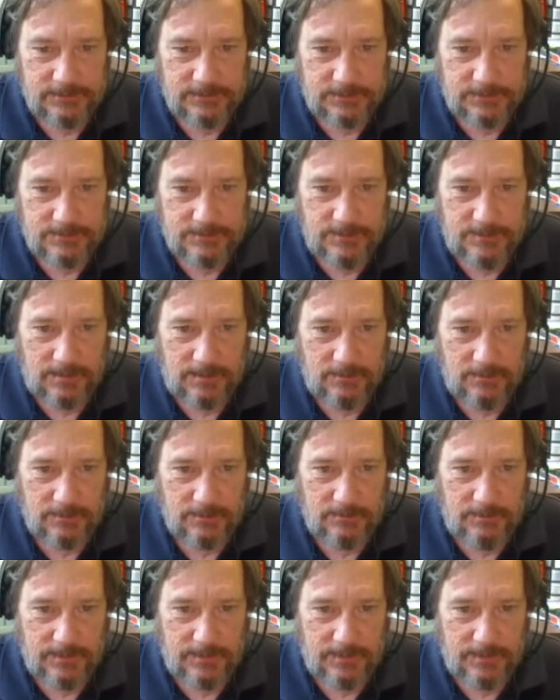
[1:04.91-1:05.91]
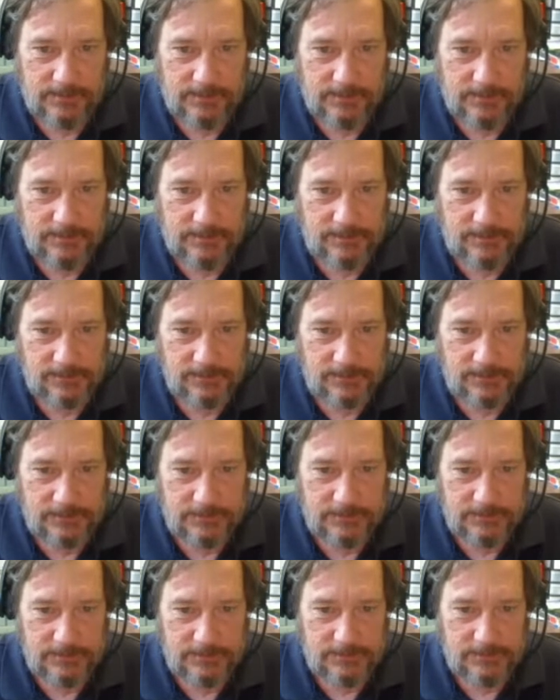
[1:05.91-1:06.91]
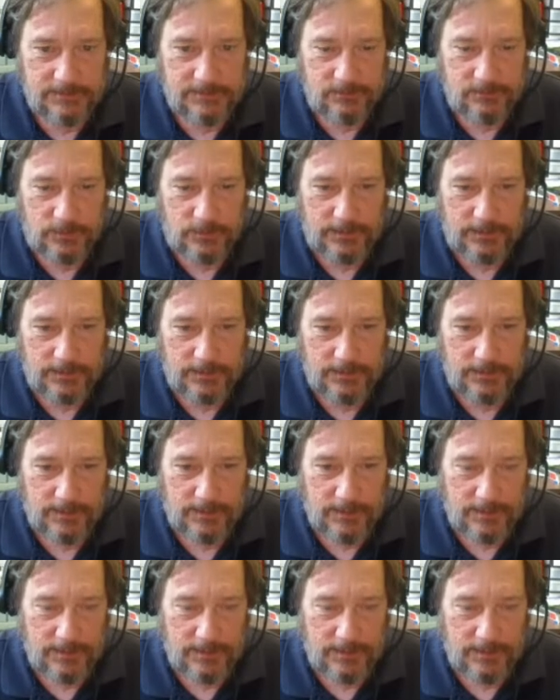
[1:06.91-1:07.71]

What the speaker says: small compared to this weed.